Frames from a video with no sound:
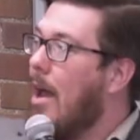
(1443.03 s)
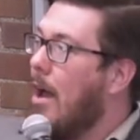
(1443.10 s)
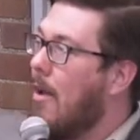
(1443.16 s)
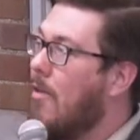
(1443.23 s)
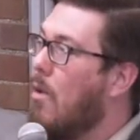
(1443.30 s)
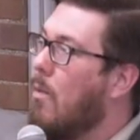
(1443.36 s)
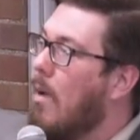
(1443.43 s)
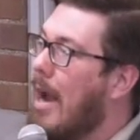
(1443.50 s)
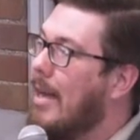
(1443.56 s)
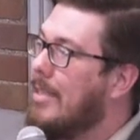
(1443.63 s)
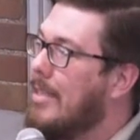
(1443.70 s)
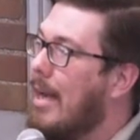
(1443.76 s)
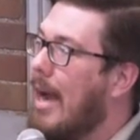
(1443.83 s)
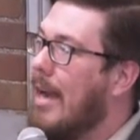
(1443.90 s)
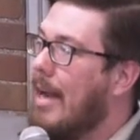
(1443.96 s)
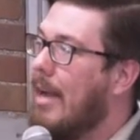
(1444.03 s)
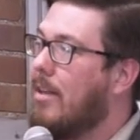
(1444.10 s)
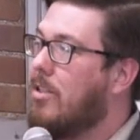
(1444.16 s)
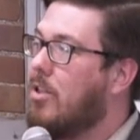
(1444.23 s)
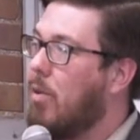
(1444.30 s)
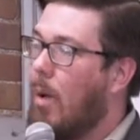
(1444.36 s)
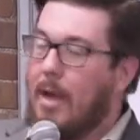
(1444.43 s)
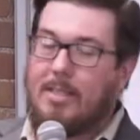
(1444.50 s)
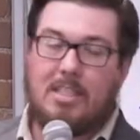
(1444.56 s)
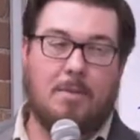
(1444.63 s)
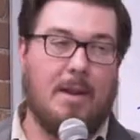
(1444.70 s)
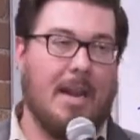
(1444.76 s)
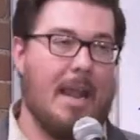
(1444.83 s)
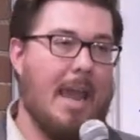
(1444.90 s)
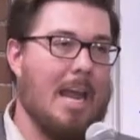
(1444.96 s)
And on the right side, he has twice as
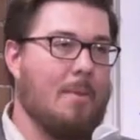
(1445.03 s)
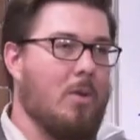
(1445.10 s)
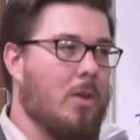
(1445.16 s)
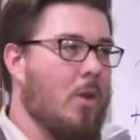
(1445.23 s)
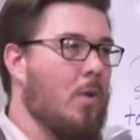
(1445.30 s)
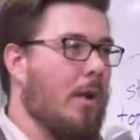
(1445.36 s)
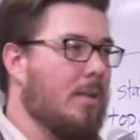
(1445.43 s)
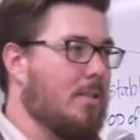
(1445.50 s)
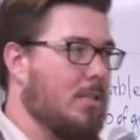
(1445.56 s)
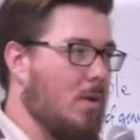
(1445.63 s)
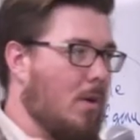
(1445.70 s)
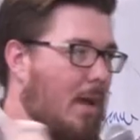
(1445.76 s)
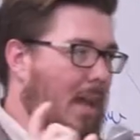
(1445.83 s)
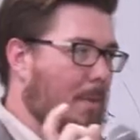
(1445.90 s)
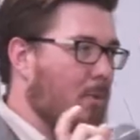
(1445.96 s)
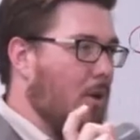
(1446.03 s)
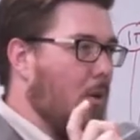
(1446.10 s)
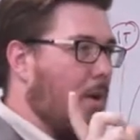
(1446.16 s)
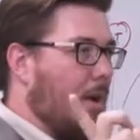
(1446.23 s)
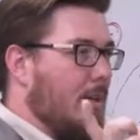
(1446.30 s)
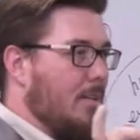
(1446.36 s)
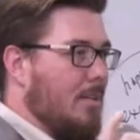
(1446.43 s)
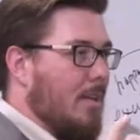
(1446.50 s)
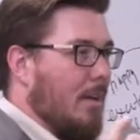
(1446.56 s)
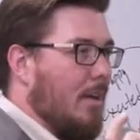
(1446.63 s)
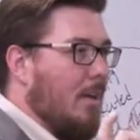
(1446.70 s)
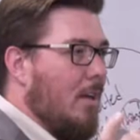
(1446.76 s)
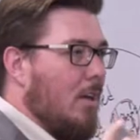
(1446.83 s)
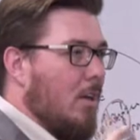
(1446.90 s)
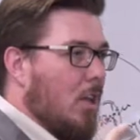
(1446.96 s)
many animal units. So an animal unit is the
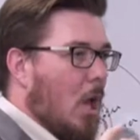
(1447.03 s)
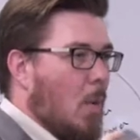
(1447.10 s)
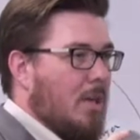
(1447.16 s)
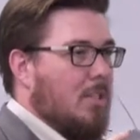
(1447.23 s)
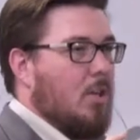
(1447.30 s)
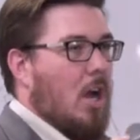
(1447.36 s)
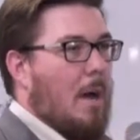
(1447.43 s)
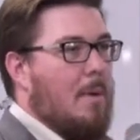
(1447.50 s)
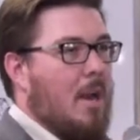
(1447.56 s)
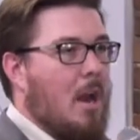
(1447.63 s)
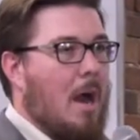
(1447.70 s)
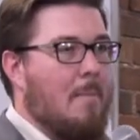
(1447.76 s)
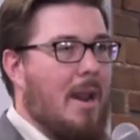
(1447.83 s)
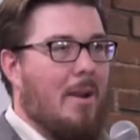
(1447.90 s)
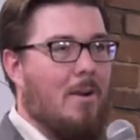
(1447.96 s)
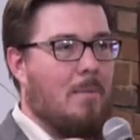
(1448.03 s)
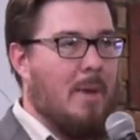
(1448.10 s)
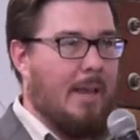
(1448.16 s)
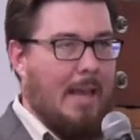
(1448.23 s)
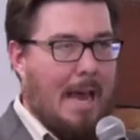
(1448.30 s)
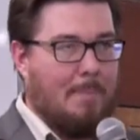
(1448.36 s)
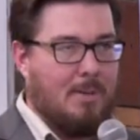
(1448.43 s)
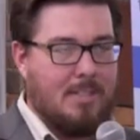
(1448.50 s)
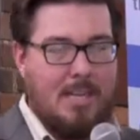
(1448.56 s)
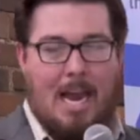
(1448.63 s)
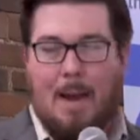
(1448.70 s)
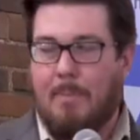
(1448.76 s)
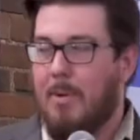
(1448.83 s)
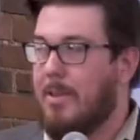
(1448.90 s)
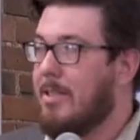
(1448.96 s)
lowest common denominator to make apples to
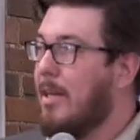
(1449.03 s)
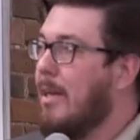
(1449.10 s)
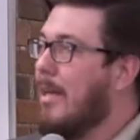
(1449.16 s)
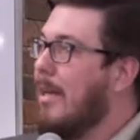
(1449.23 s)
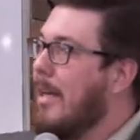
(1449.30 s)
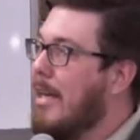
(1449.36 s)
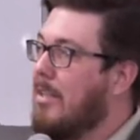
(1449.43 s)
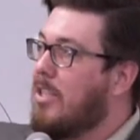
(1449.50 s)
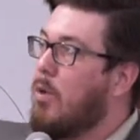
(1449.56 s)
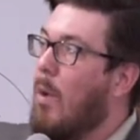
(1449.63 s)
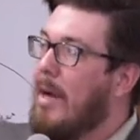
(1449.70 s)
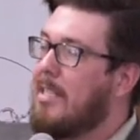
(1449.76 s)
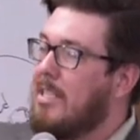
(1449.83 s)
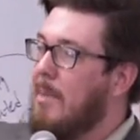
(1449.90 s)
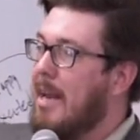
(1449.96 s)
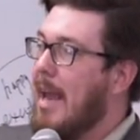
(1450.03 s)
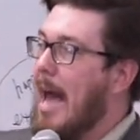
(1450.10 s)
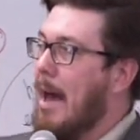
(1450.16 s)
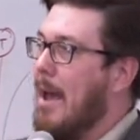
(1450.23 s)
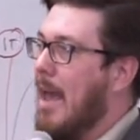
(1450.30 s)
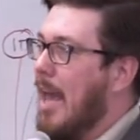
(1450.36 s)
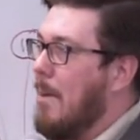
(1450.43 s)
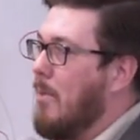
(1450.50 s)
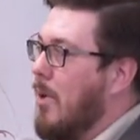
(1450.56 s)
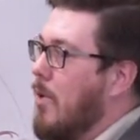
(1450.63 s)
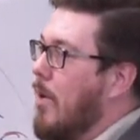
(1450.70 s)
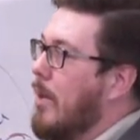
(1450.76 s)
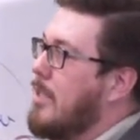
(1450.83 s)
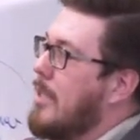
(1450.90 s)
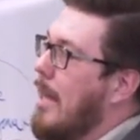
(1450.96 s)
apples. He has twice as many animal
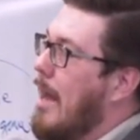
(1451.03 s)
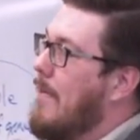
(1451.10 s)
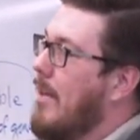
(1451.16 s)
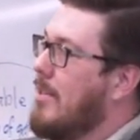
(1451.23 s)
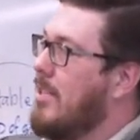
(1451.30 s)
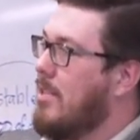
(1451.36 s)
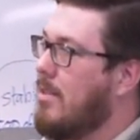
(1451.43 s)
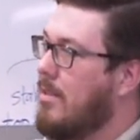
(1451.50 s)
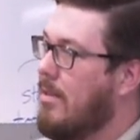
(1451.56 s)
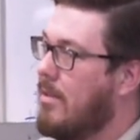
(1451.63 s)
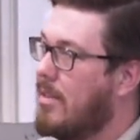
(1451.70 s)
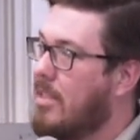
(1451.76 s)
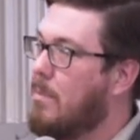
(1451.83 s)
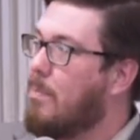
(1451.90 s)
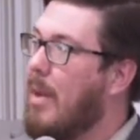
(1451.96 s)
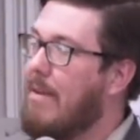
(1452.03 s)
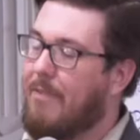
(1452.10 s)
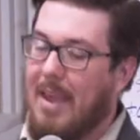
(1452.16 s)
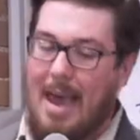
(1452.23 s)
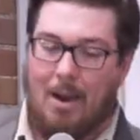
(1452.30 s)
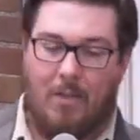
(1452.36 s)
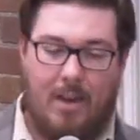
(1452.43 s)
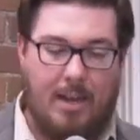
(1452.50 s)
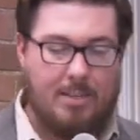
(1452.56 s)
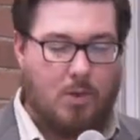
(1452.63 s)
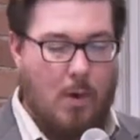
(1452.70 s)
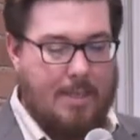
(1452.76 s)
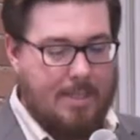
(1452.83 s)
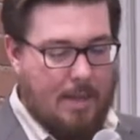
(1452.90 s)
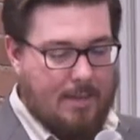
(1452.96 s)
units, and this is, this is beef cattle that he's
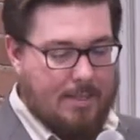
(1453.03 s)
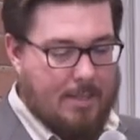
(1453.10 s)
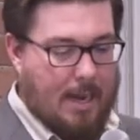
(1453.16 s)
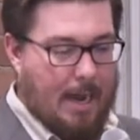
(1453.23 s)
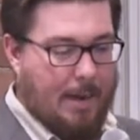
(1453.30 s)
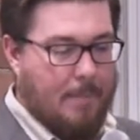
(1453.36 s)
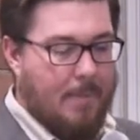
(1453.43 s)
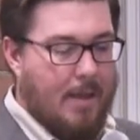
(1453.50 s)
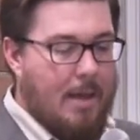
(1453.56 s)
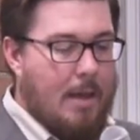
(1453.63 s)
grazing on the side.